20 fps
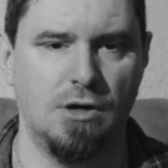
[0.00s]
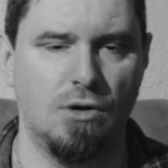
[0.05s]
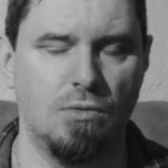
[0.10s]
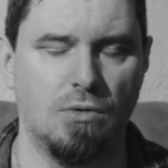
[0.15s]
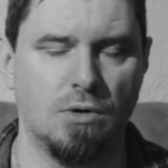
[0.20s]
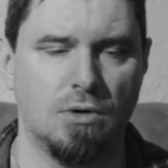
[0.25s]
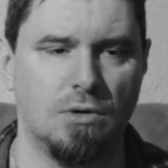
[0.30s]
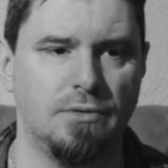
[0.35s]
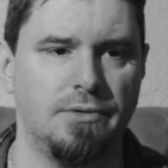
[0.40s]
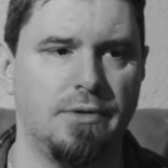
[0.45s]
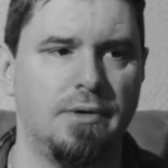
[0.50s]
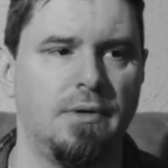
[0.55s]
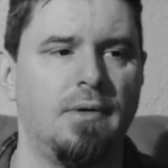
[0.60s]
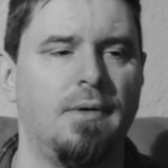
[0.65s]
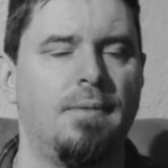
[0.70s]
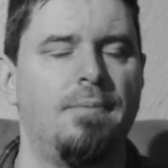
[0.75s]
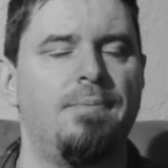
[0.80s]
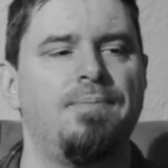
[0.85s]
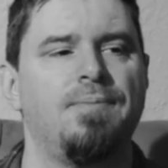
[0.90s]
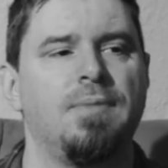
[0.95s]
world
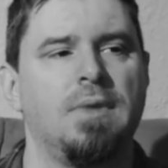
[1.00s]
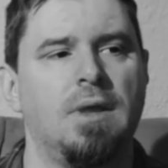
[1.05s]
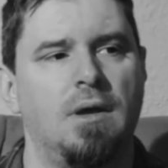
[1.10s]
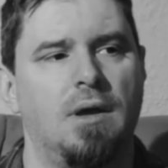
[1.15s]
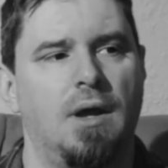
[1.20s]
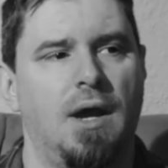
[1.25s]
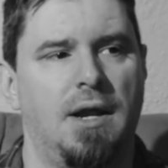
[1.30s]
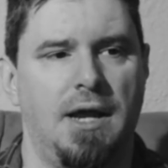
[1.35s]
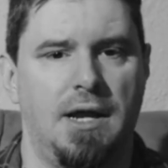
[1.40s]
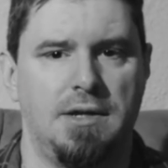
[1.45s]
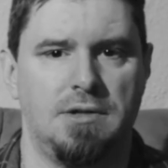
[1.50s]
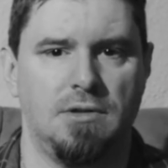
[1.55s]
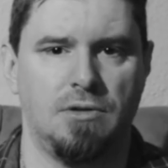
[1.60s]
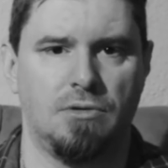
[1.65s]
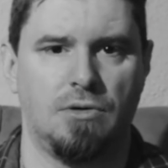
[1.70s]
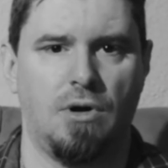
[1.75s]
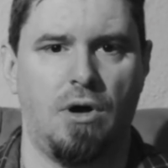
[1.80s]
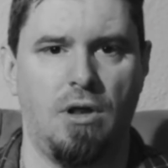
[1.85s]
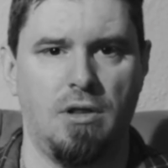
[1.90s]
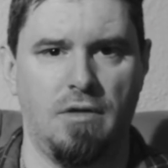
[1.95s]
and had to
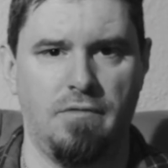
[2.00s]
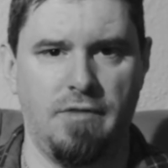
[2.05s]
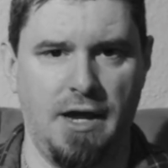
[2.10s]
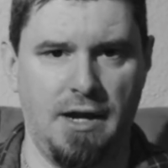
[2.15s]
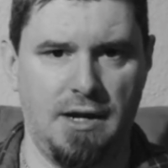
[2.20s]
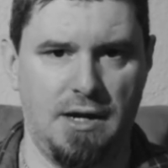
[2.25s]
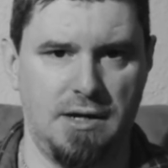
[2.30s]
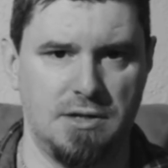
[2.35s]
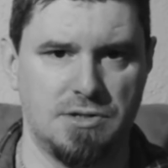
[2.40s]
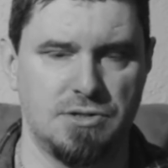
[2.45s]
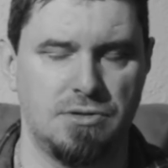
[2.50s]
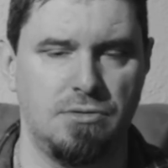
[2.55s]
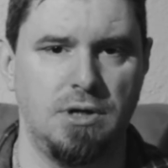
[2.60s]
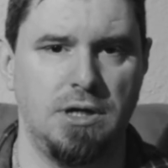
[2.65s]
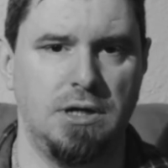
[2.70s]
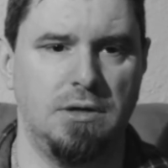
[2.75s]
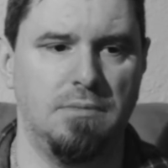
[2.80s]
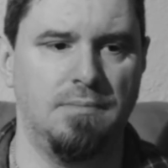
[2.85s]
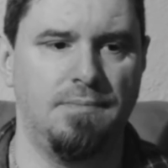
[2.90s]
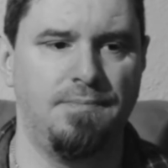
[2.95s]
learn all of that on a
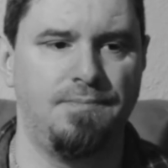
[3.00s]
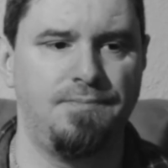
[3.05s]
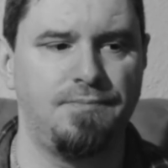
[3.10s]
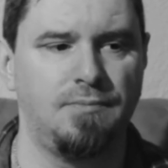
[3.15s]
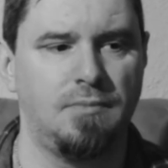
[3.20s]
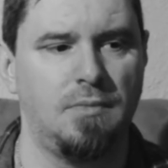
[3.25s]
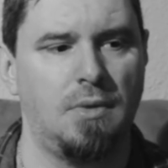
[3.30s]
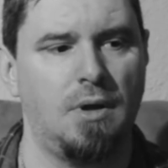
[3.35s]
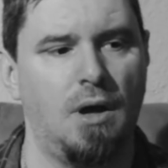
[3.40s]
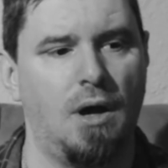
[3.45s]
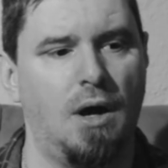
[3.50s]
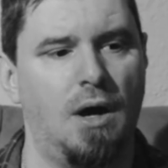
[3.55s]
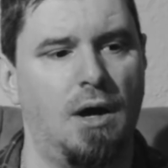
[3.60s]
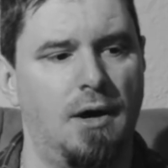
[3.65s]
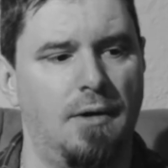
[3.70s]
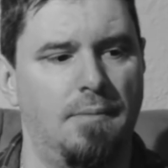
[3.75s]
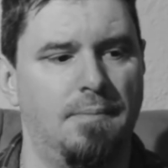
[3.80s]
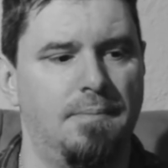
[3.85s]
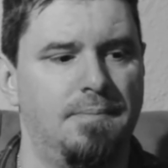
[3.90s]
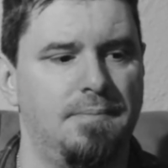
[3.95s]
screen.
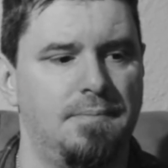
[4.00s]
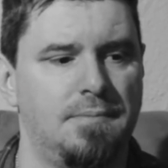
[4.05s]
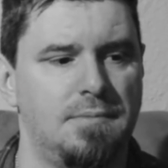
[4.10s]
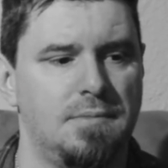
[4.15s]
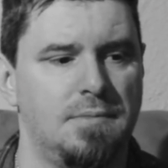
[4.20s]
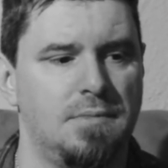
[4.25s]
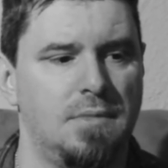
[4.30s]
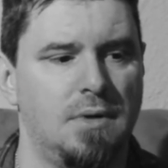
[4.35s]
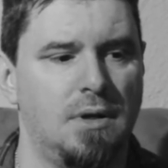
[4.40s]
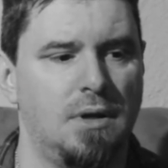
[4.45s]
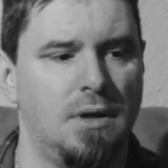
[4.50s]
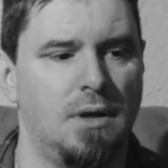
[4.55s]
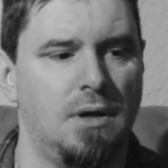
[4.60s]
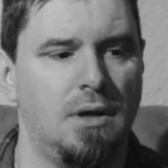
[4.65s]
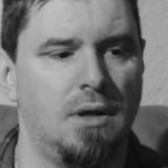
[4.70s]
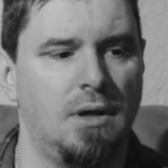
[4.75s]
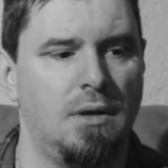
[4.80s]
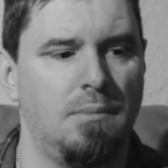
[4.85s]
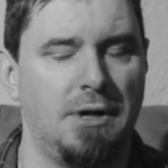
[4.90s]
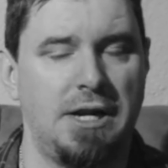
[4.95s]

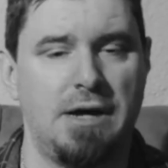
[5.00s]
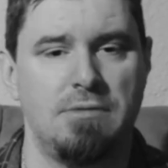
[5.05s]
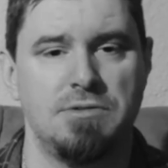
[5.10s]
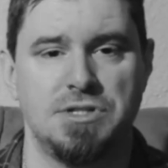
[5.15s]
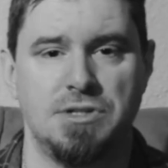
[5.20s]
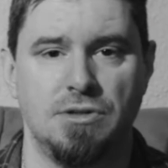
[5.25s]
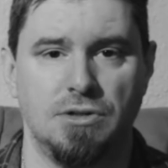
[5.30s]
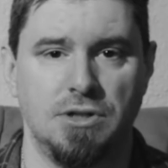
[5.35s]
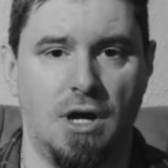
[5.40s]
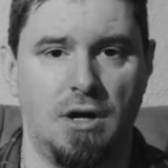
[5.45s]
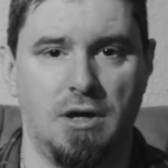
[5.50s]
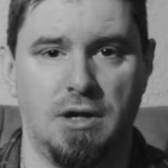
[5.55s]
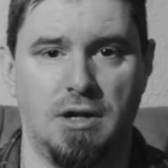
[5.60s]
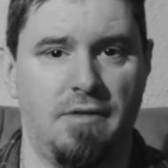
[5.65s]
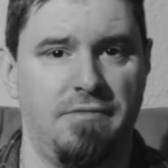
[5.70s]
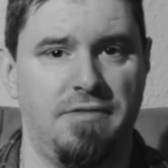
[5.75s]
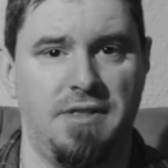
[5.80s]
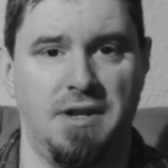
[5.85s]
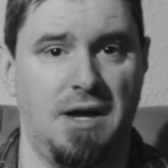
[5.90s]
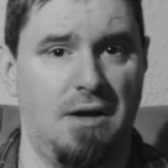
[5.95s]
But I was still young
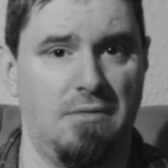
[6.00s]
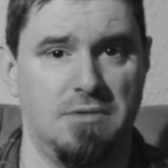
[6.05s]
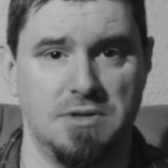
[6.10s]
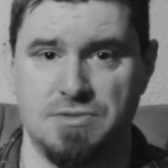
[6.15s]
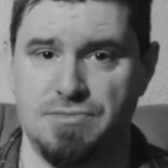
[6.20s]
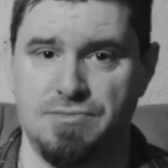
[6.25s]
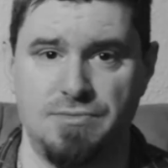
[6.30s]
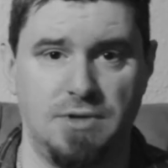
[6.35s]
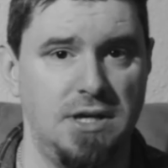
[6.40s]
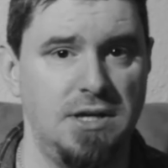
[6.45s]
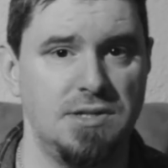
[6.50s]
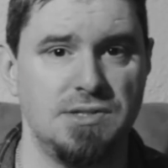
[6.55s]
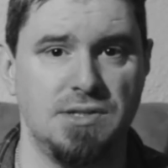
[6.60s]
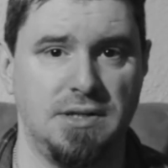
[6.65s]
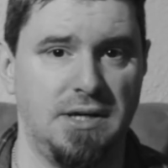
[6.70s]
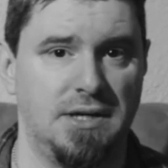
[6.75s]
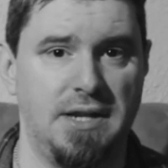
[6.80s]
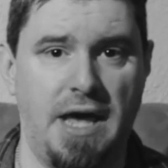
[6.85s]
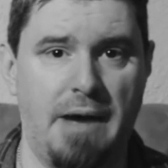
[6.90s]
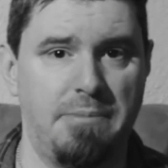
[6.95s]
enough that I was easily
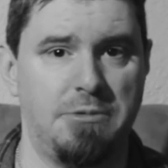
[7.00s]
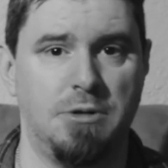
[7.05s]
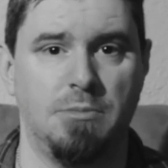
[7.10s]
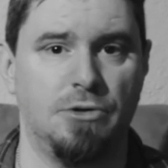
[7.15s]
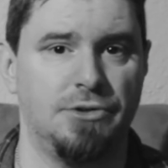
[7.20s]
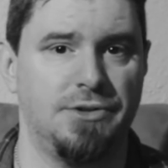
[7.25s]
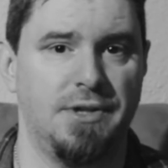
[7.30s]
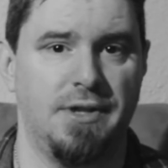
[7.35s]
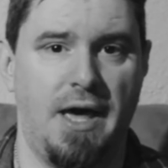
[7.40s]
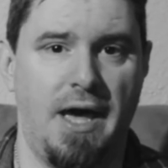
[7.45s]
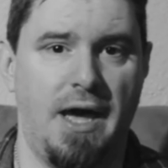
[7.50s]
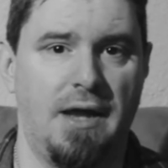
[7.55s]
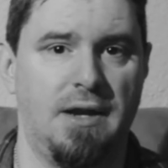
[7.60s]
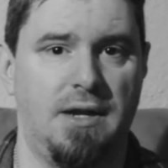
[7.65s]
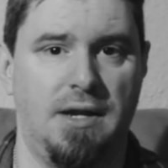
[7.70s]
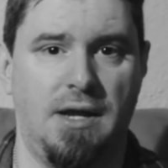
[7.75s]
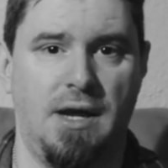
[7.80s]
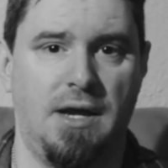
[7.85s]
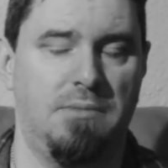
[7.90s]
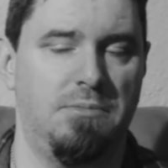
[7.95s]
adaptable to that.
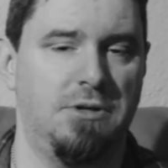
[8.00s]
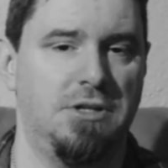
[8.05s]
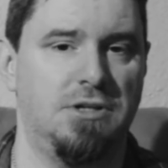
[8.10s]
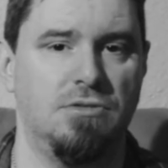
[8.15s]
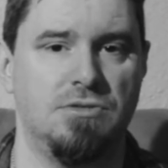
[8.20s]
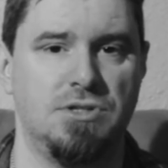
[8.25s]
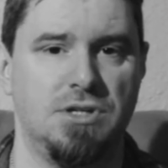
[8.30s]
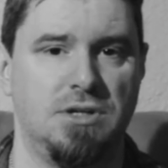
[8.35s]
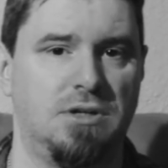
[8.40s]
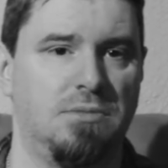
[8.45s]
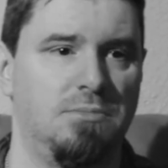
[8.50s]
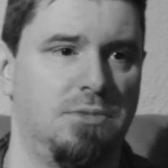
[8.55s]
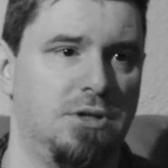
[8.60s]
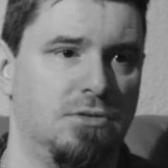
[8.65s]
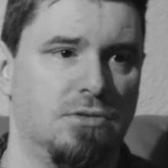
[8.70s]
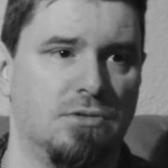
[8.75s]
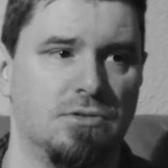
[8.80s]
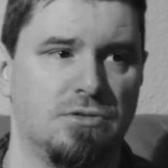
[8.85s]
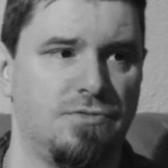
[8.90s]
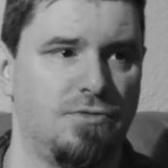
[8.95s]
And I had been using
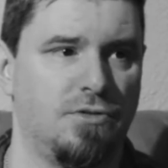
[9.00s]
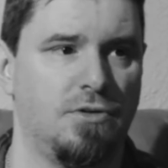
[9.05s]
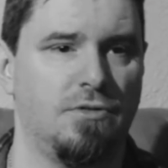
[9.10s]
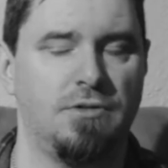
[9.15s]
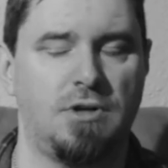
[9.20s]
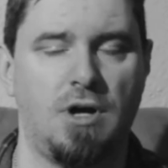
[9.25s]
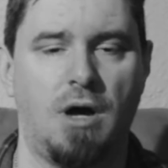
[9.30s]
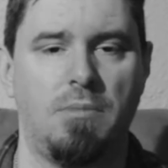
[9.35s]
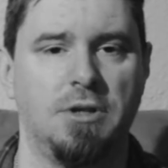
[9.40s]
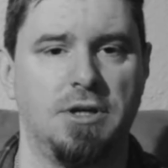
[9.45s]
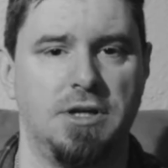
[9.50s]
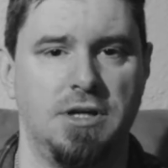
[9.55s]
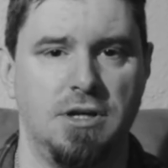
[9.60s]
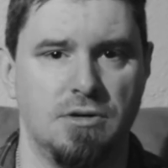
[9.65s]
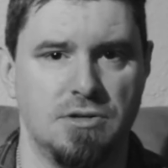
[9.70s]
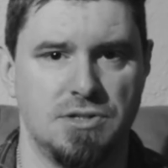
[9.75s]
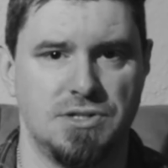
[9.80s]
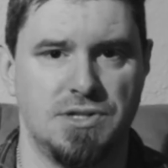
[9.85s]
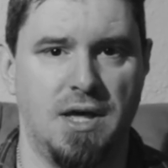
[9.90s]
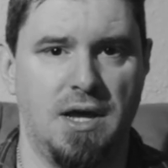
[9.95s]
computers for a couple of
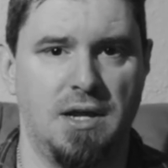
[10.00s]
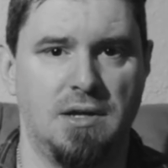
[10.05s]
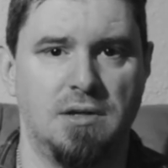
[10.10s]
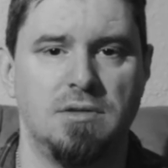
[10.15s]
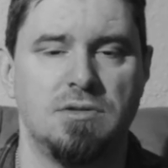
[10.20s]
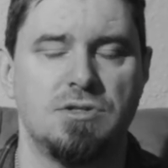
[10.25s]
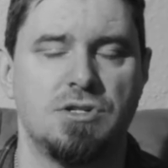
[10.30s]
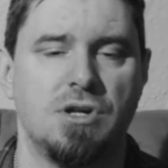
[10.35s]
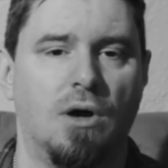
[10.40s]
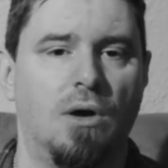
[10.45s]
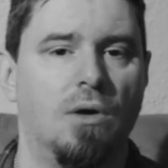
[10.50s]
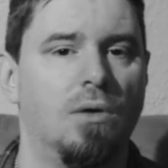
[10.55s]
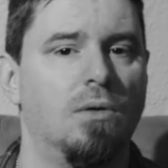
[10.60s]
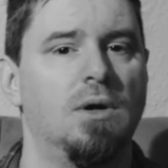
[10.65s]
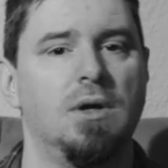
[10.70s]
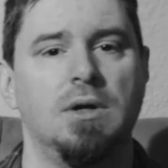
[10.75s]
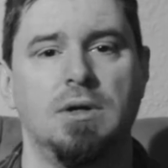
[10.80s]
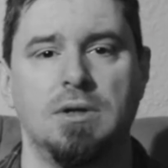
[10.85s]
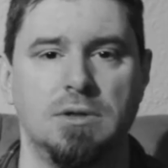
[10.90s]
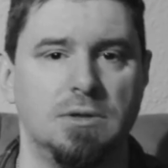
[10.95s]
years then. So,
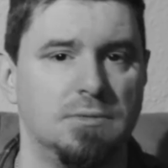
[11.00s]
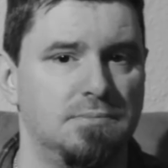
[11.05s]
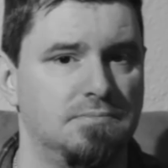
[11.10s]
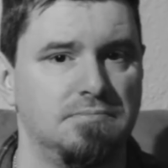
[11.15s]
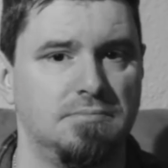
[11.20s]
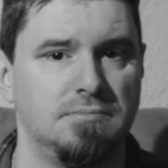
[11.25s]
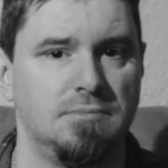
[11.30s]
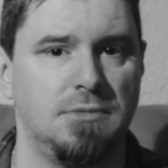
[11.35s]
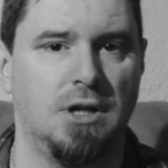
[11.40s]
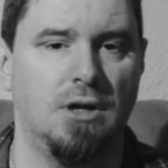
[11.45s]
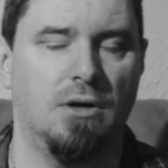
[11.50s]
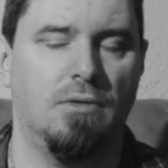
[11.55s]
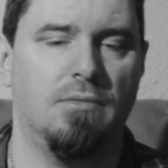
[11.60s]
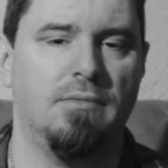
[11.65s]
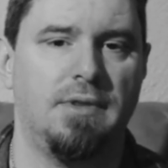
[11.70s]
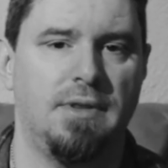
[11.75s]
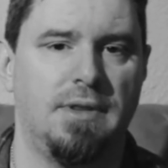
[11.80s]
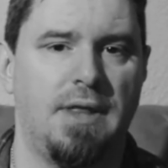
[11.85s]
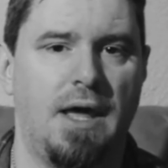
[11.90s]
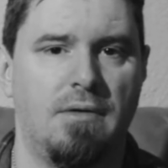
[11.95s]

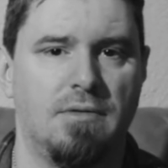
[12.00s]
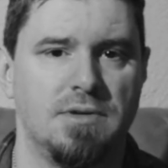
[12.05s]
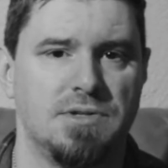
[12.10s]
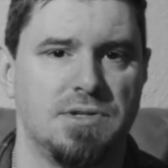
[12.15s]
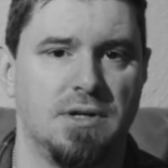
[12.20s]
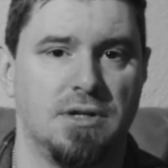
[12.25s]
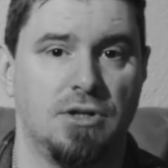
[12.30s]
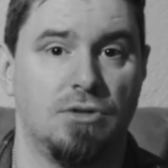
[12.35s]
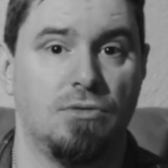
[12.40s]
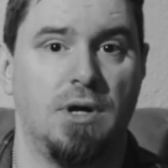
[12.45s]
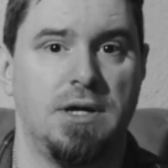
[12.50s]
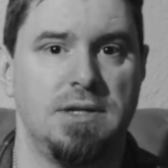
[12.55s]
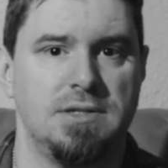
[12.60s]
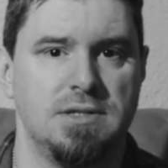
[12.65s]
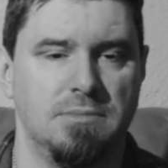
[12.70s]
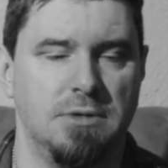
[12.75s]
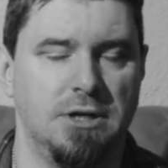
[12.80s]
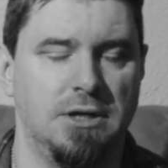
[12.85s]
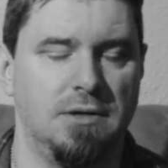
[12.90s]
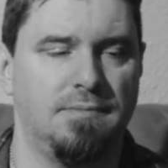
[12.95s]
that was great to
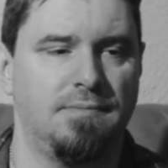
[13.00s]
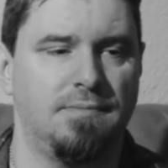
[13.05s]
me.